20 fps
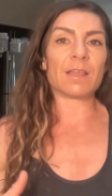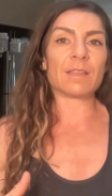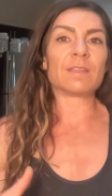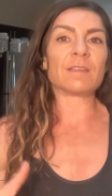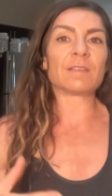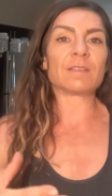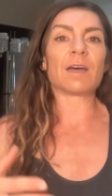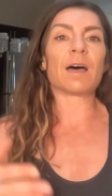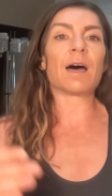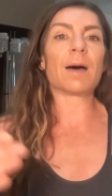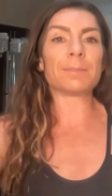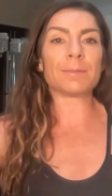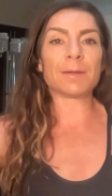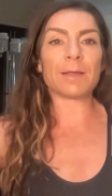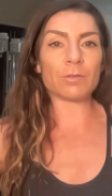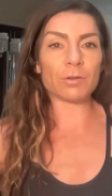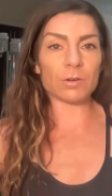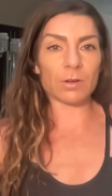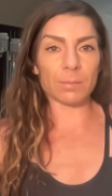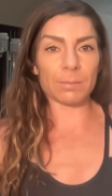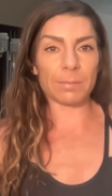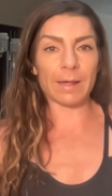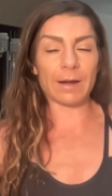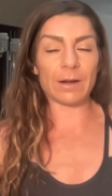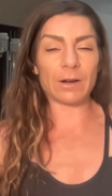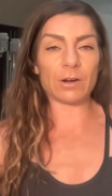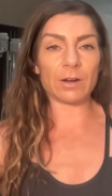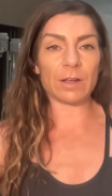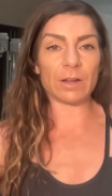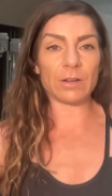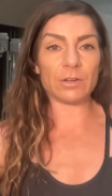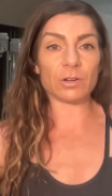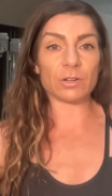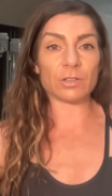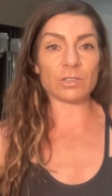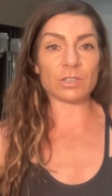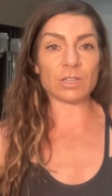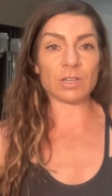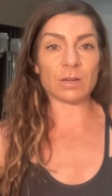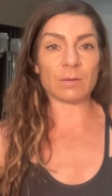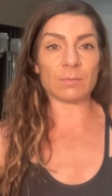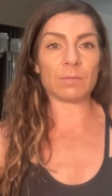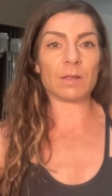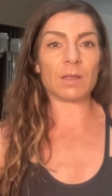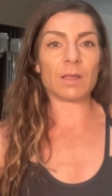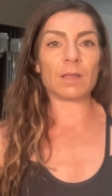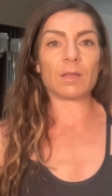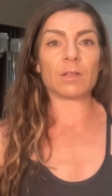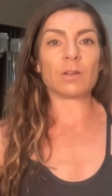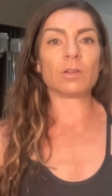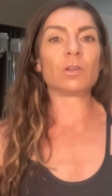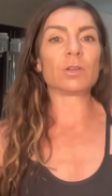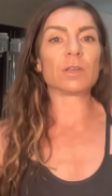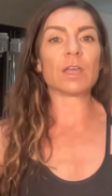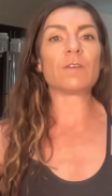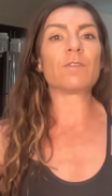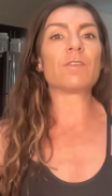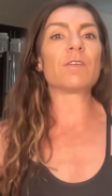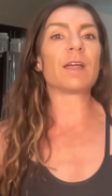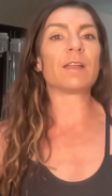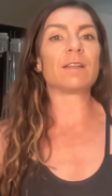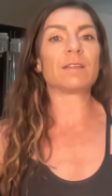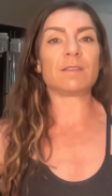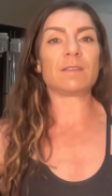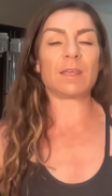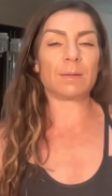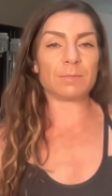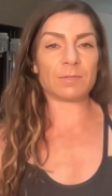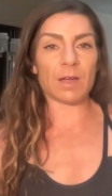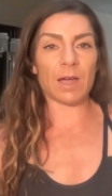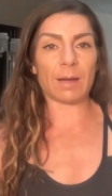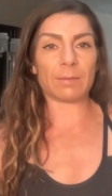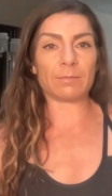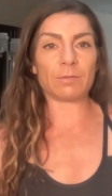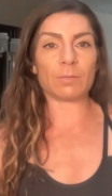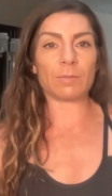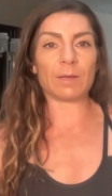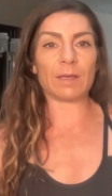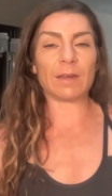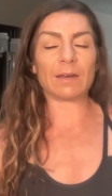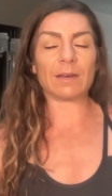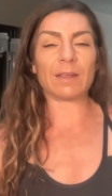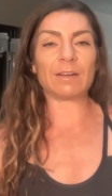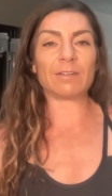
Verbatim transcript: the top level competitor in your gym, looking for that same time domain.